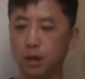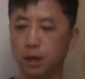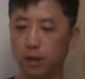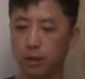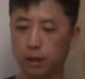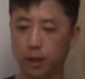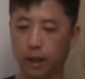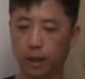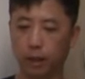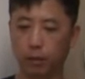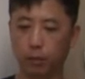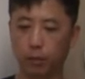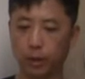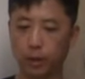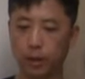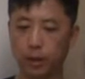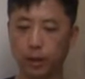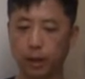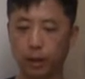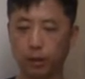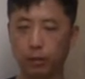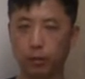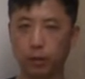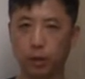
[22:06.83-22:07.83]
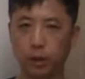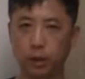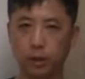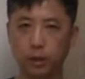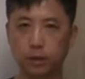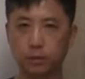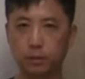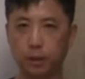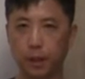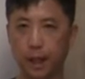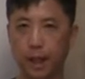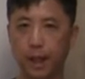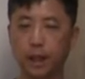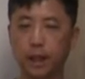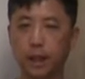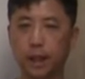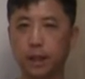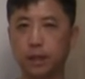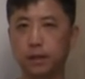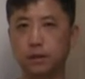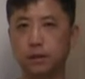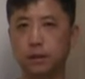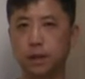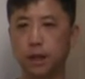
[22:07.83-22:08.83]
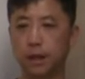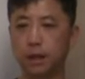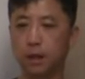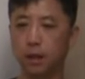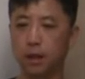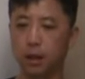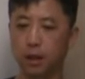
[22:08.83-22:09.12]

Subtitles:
that what they were explaining is that